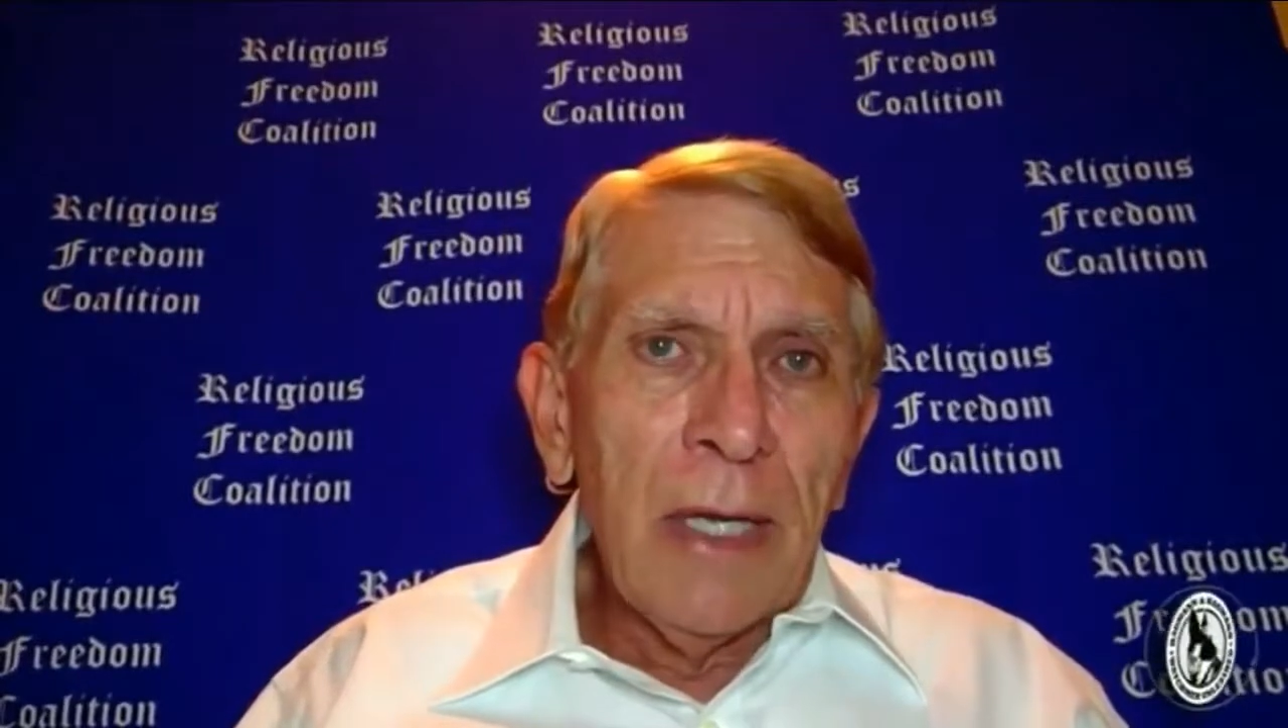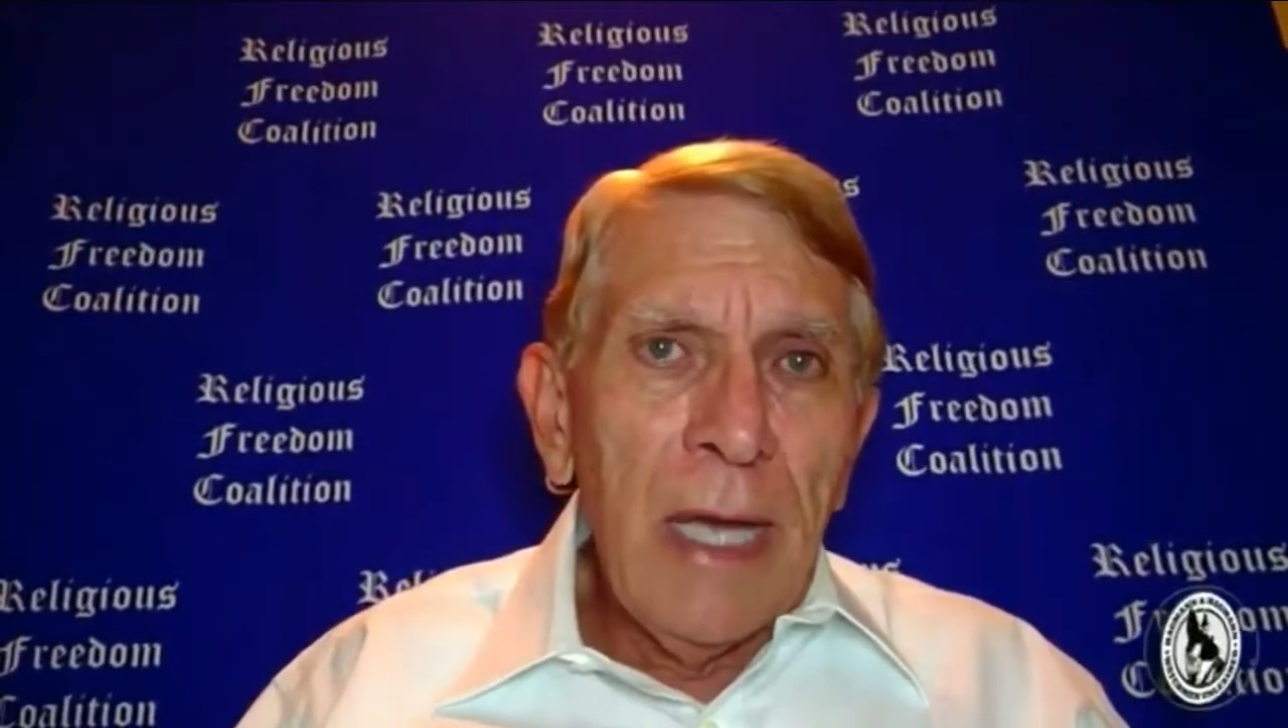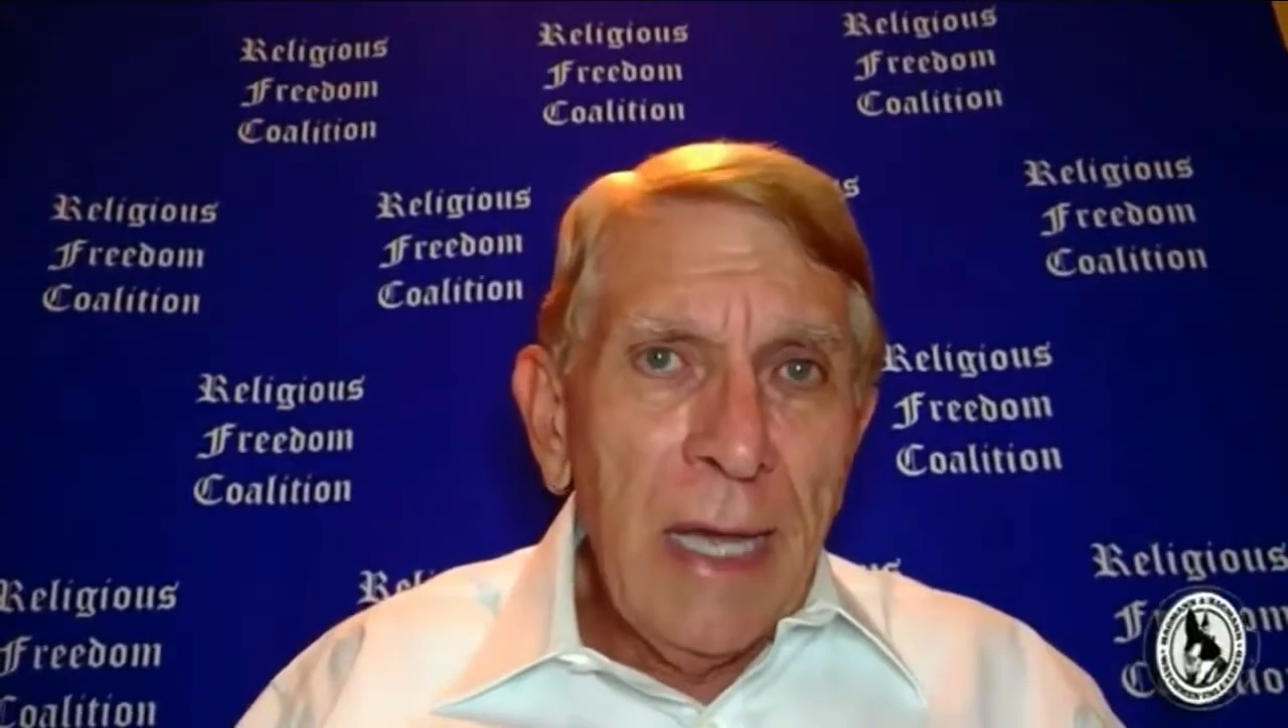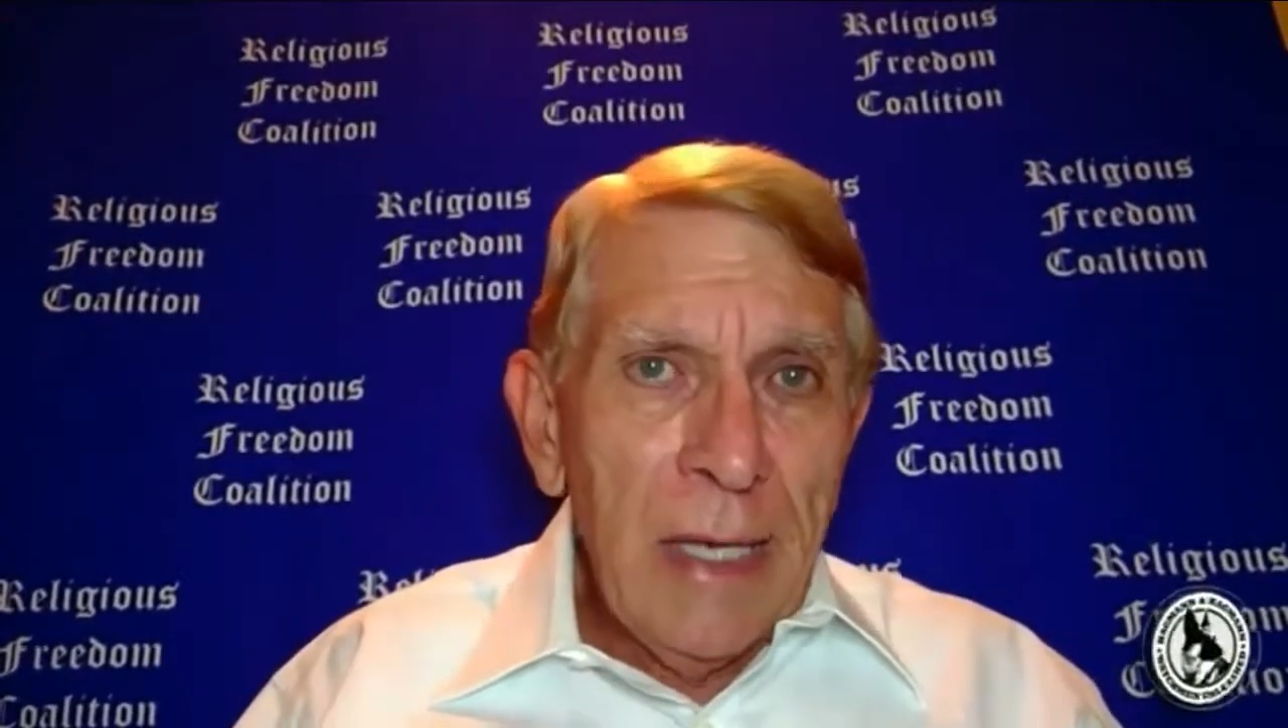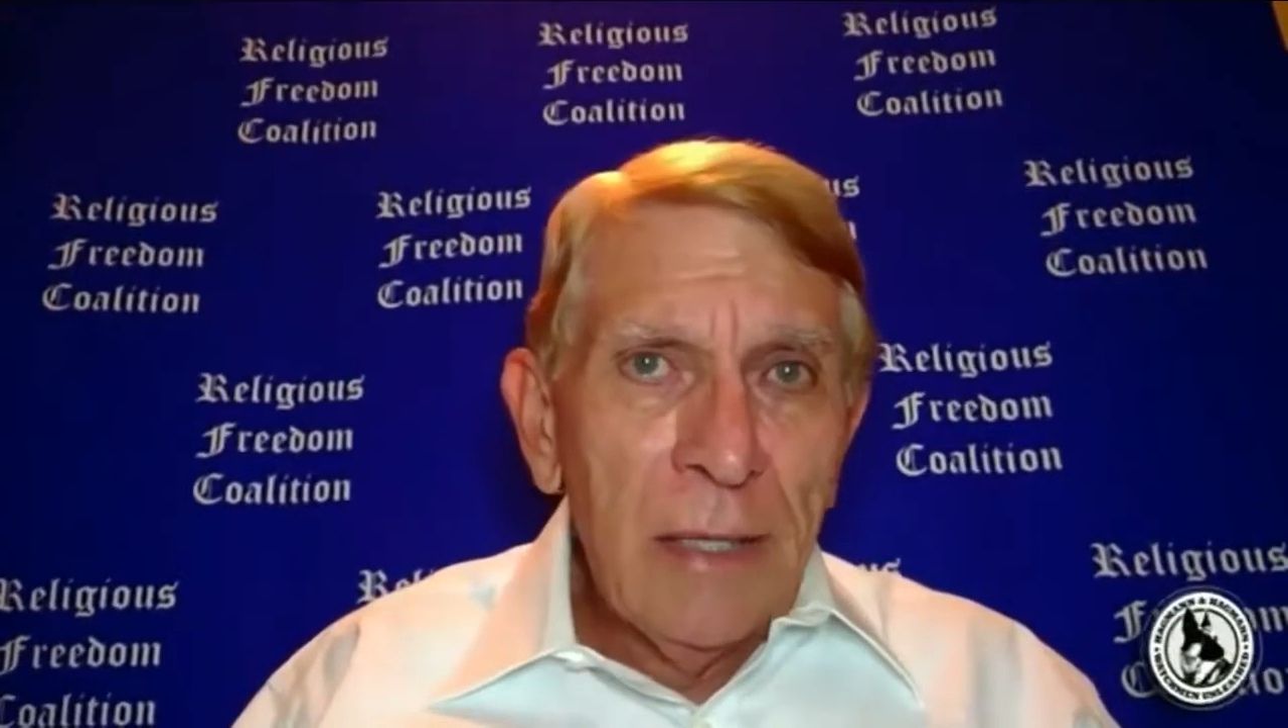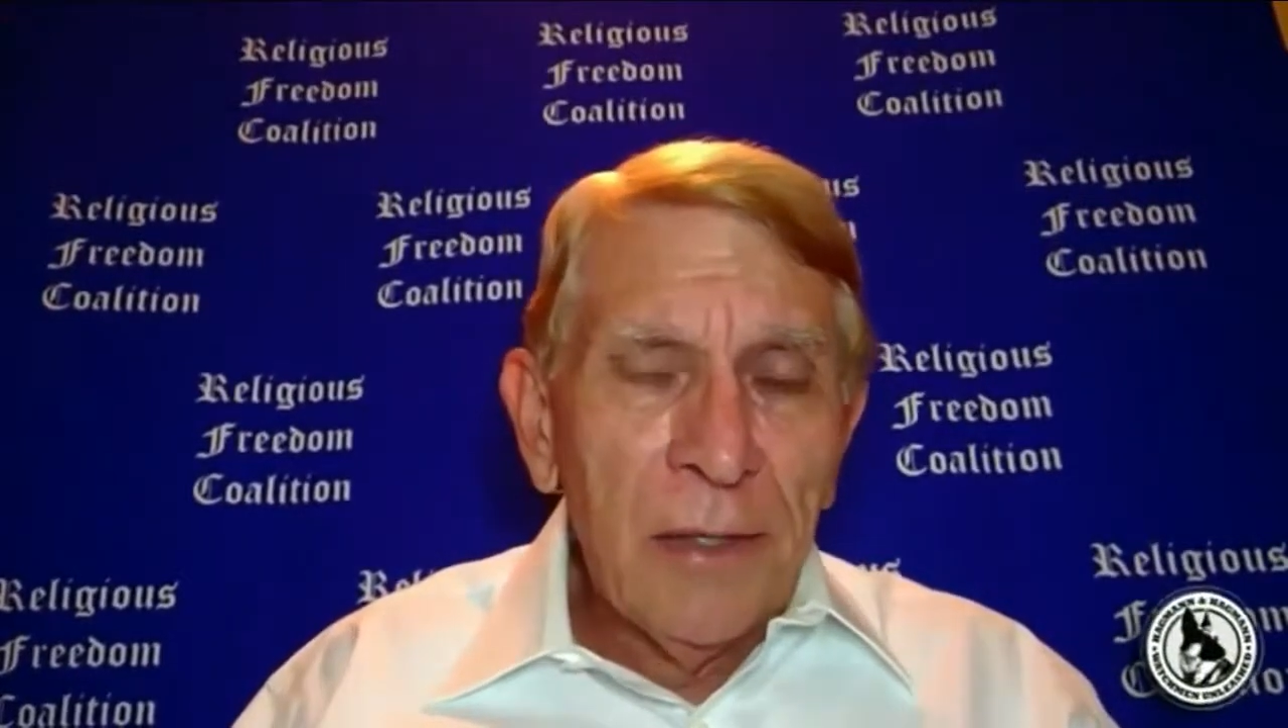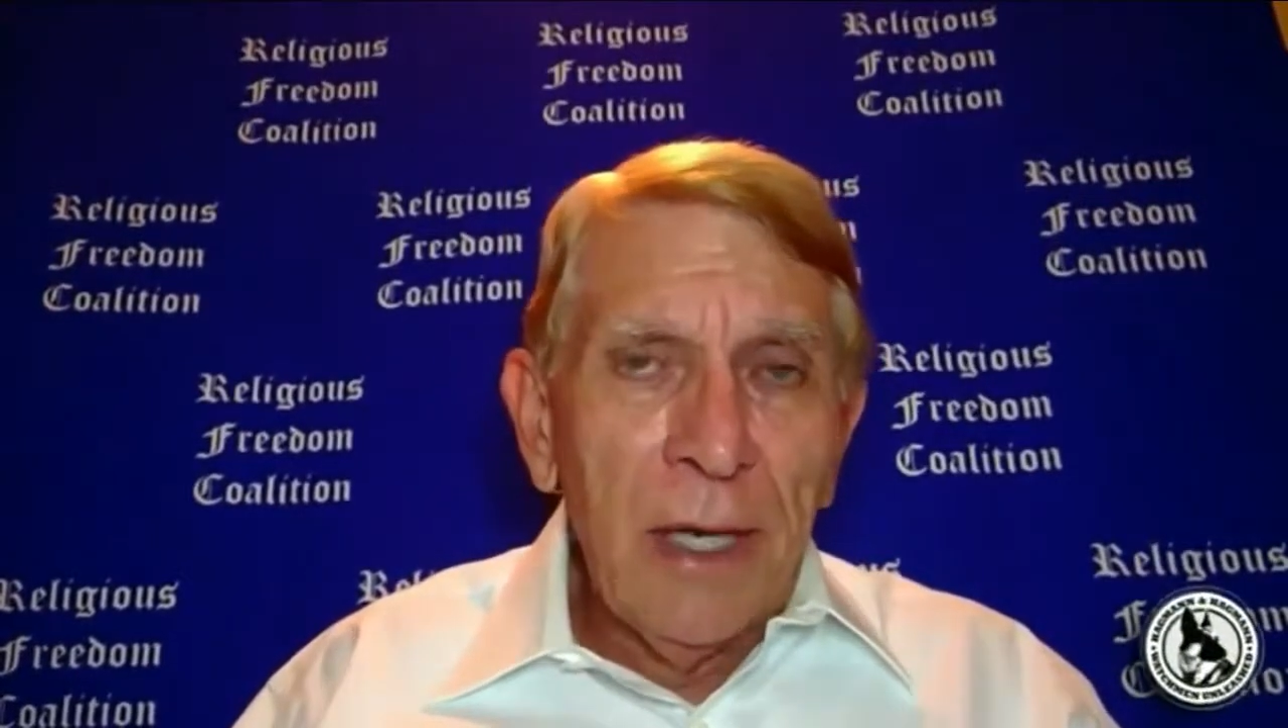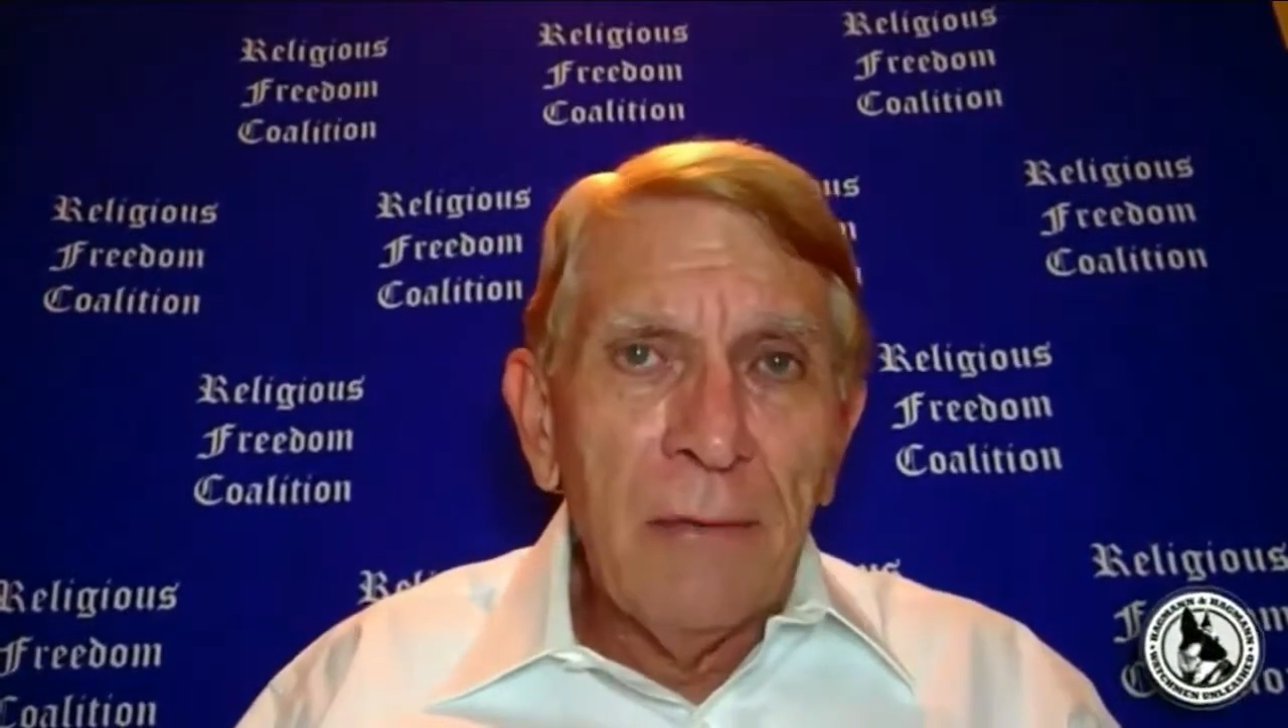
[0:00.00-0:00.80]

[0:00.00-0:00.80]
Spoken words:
the aid is